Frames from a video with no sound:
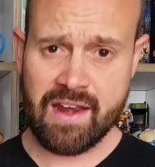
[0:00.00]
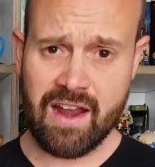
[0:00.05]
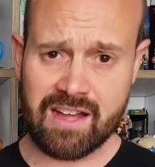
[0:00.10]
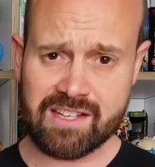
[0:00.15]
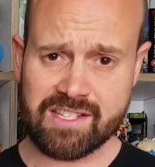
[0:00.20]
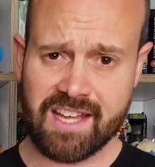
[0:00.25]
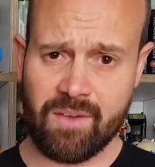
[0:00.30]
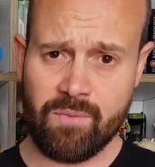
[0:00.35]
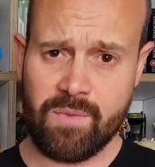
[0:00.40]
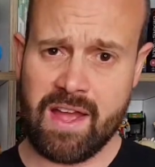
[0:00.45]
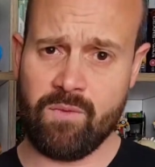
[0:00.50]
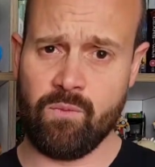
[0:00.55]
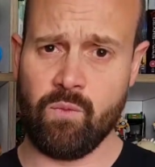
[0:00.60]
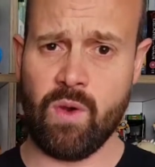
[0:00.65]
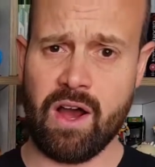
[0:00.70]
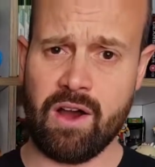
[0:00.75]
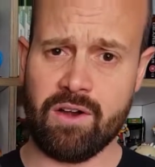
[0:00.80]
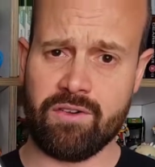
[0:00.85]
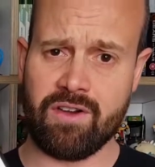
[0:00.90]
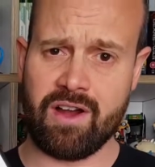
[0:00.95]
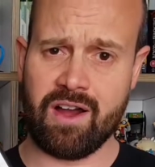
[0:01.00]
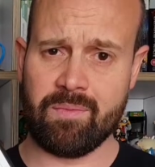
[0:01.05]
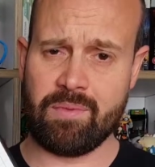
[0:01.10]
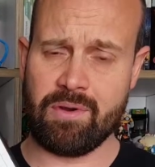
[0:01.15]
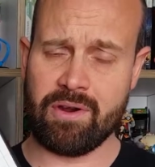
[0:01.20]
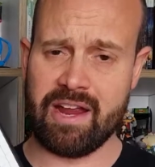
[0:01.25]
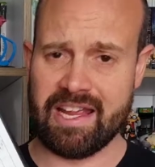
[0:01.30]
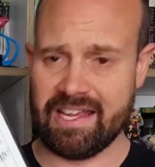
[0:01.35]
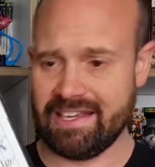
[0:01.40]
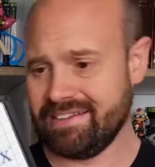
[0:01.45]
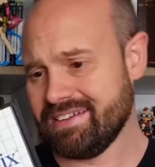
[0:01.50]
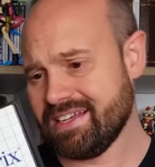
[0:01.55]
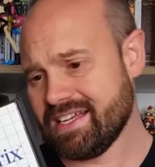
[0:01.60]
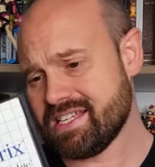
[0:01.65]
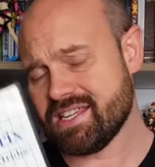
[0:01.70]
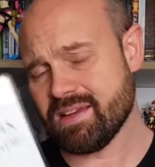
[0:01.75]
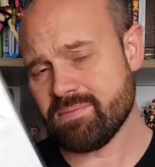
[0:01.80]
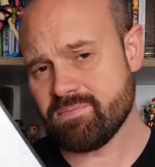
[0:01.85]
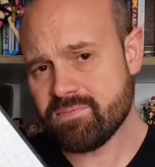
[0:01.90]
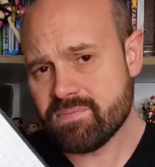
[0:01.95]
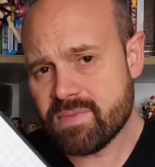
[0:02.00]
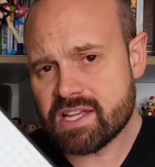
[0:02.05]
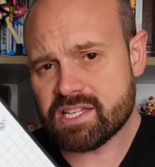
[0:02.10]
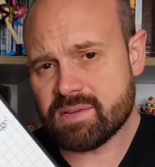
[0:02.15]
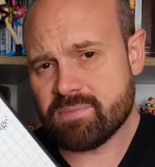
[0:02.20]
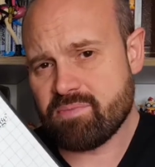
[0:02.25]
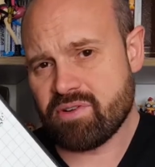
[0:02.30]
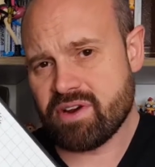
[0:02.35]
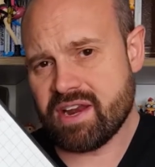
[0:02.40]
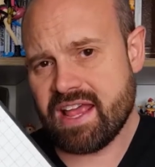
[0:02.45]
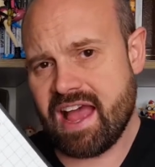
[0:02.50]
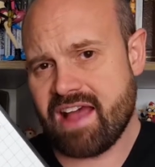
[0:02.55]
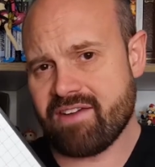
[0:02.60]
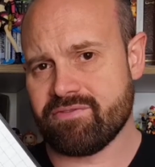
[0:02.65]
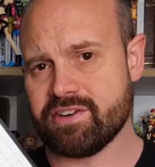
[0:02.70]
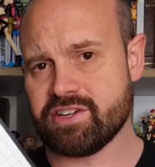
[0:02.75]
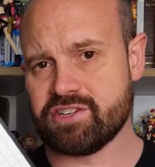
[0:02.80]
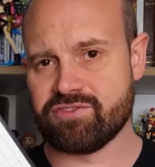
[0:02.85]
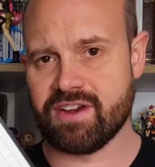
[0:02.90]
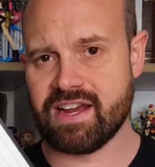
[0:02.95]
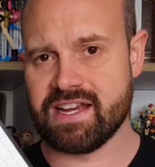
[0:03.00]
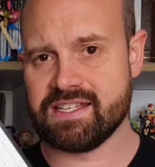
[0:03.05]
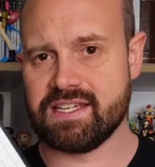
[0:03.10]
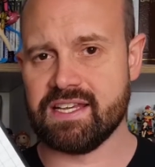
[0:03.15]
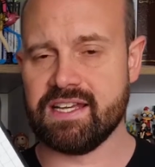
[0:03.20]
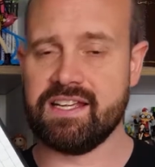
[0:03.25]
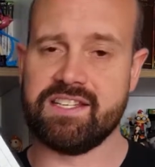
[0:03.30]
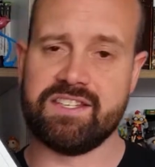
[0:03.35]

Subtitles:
last up we have World Grand Prix. It's a pretty average racer.